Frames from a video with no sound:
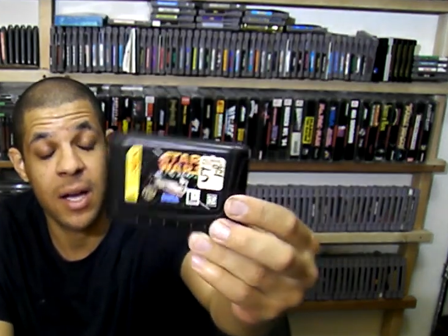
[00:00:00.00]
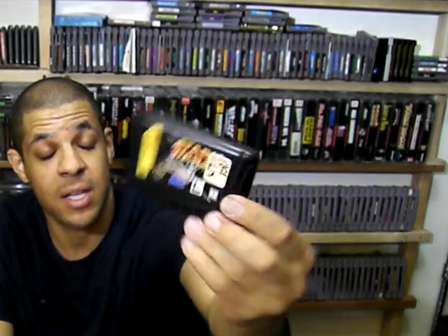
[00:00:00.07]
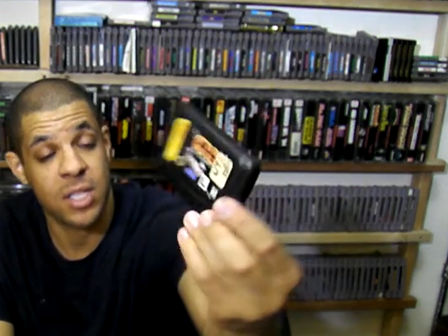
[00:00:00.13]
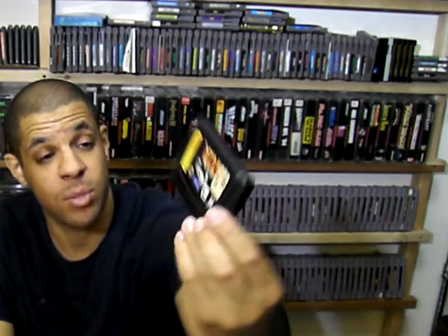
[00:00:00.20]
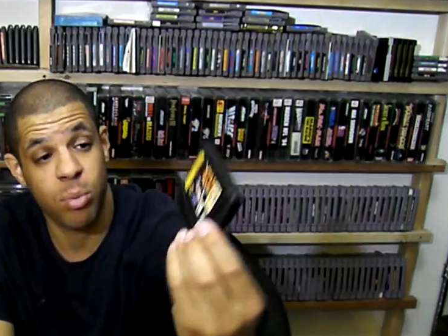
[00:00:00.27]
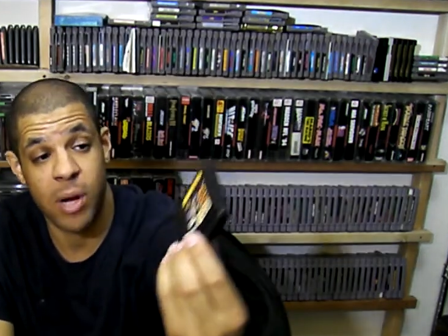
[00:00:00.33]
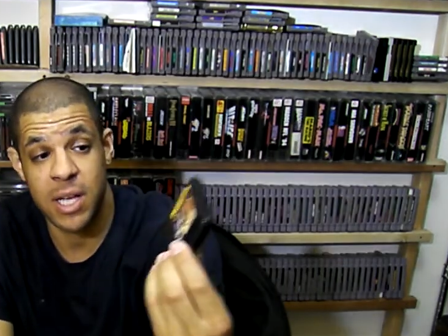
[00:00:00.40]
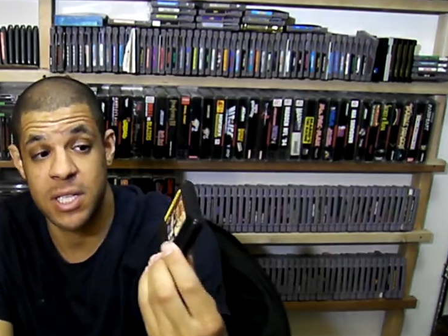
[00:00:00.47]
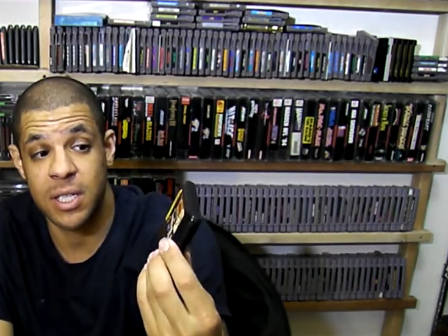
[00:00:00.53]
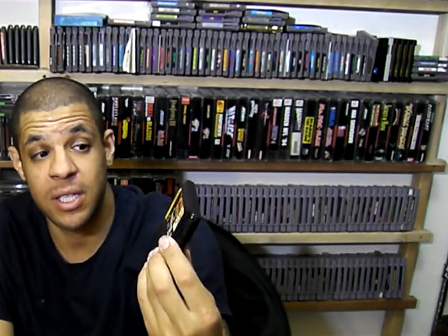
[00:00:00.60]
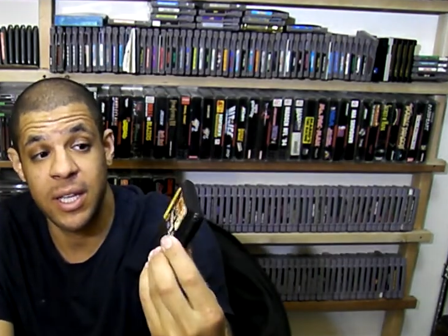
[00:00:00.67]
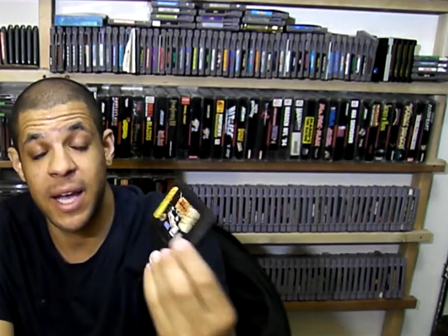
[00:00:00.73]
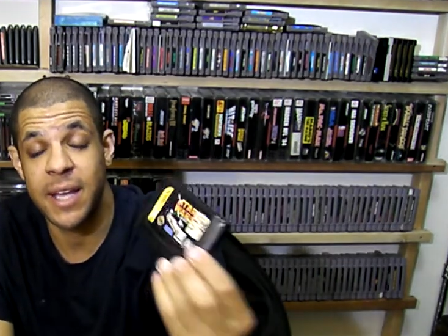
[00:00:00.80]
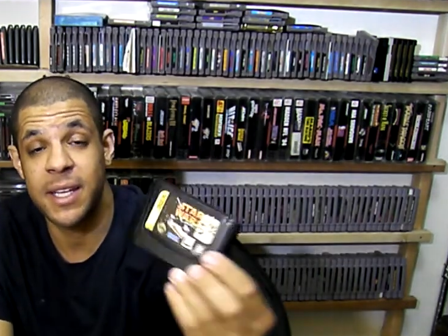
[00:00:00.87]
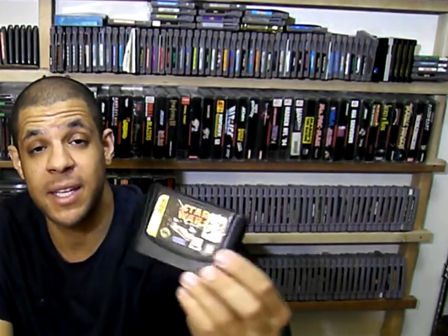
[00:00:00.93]

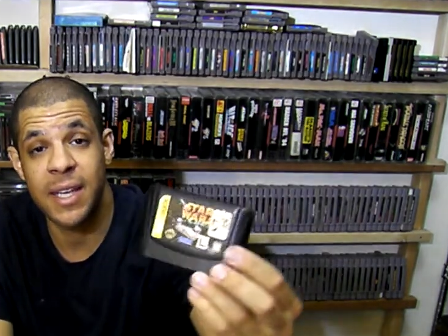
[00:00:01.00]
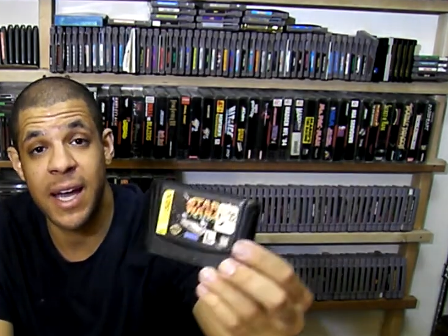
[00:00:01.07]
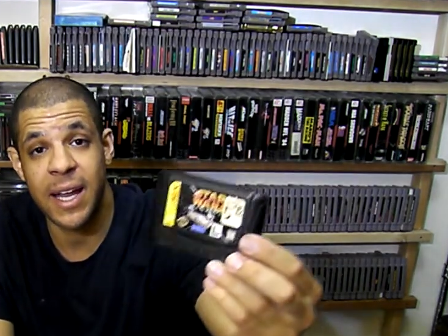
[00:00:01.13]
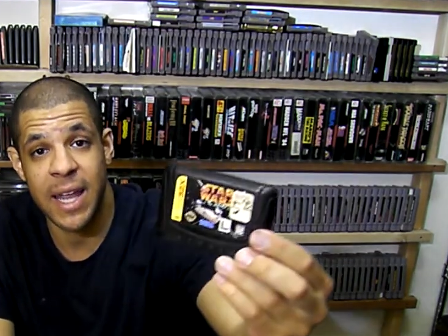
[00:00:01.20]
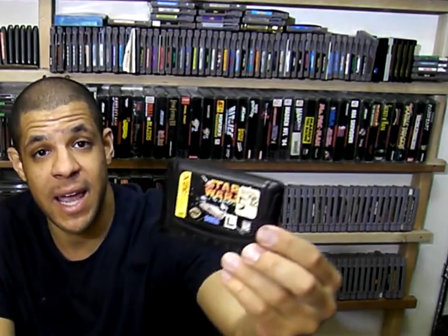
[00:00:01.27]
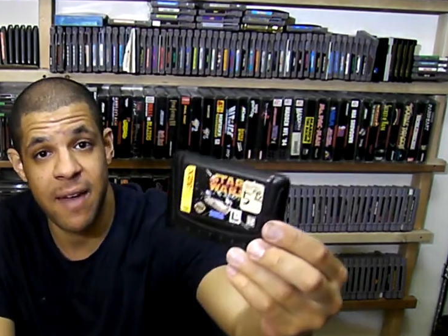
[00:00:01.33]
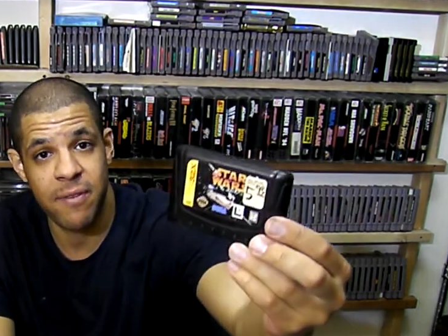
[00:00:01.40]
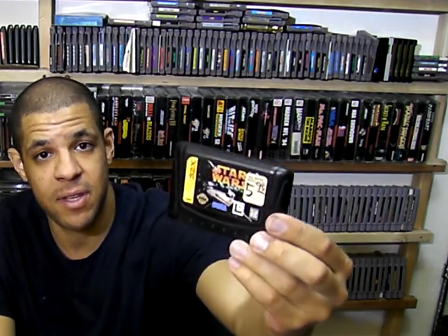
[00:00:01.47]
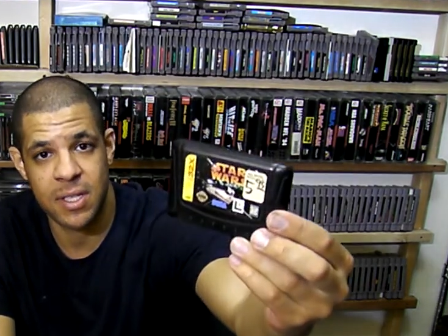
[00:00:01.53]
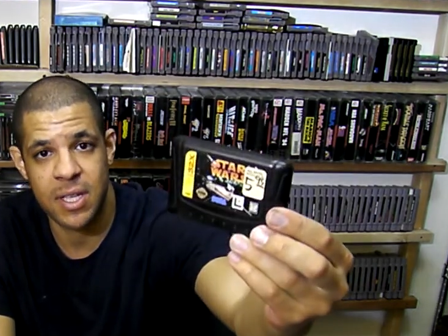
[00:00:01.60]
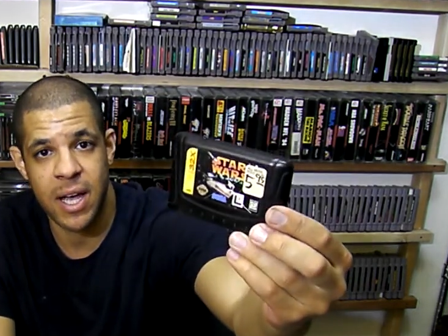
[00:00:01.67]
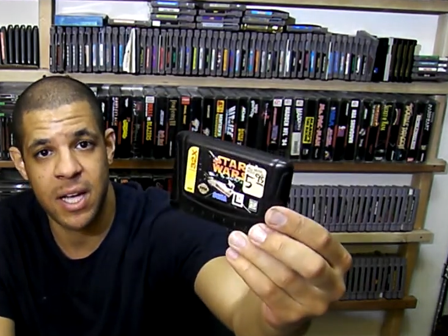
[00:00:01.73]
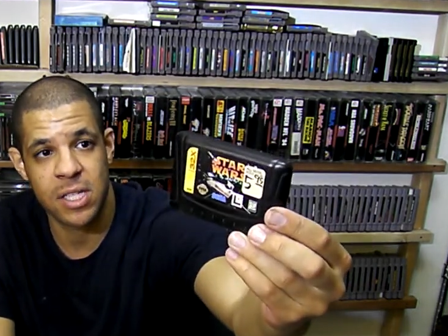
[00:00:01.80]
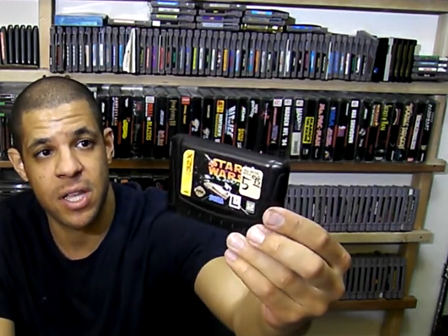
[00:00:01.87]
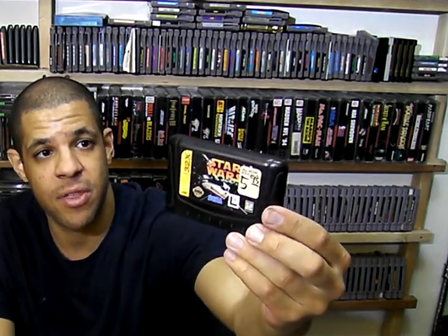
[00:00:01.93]
Surprisingly, I did not have this.
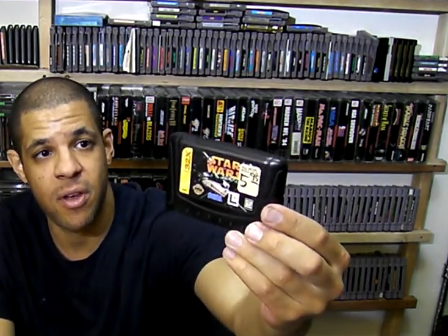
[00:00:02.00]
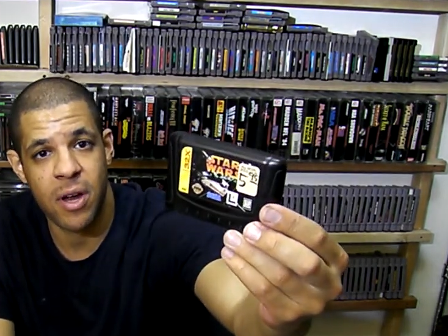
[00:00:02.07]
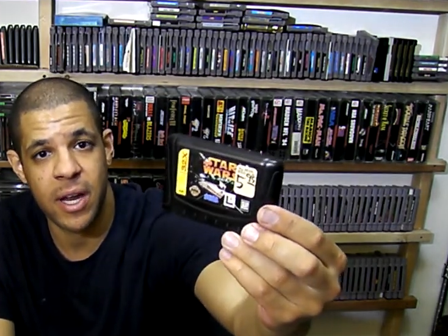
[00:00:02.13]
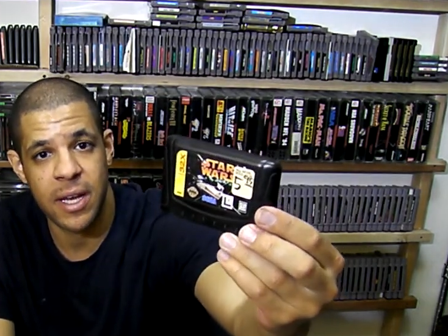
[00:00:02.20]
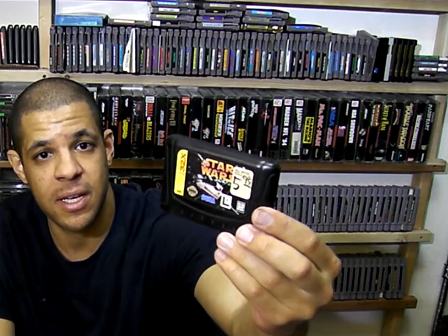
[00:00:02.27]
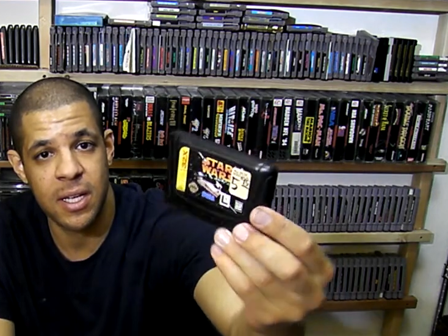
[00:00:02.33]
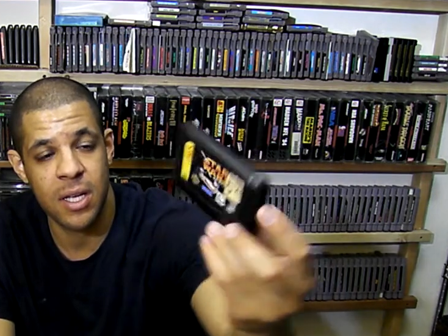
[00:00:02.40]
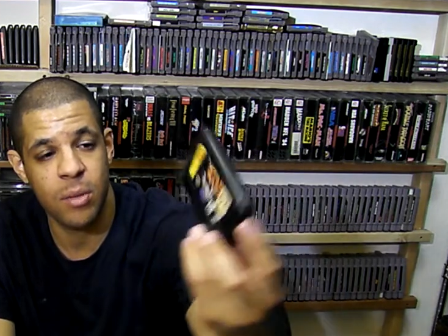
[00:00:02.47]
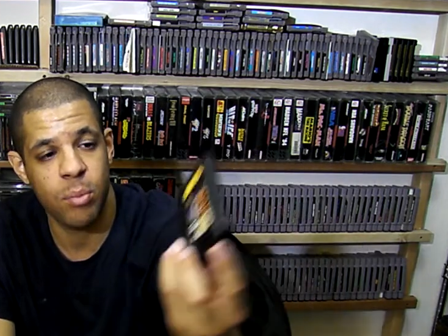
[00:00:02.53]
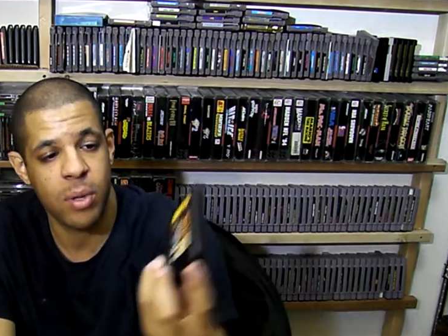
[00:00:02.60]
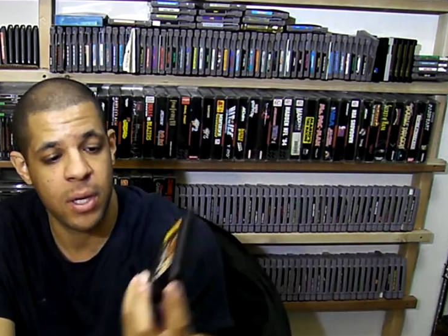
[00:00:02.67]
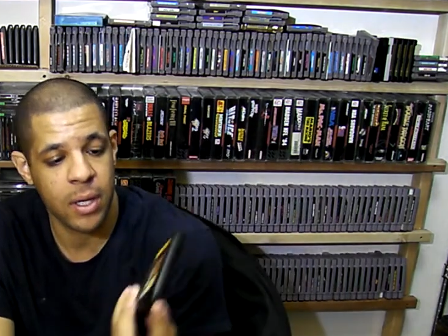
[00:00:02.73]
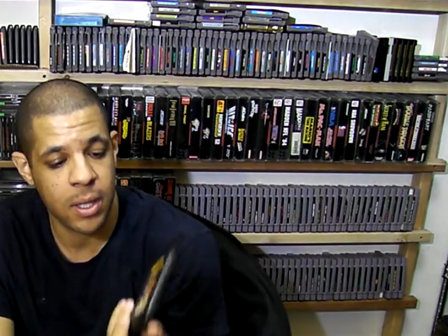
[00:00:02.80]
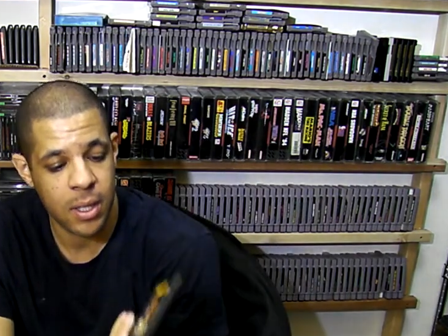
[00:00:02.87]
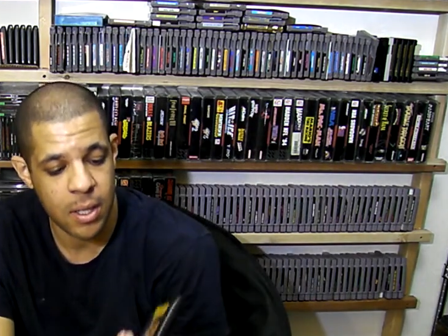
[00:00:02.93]
I actually thought I did,
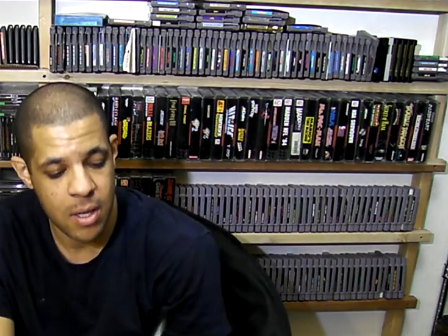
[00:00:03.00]
but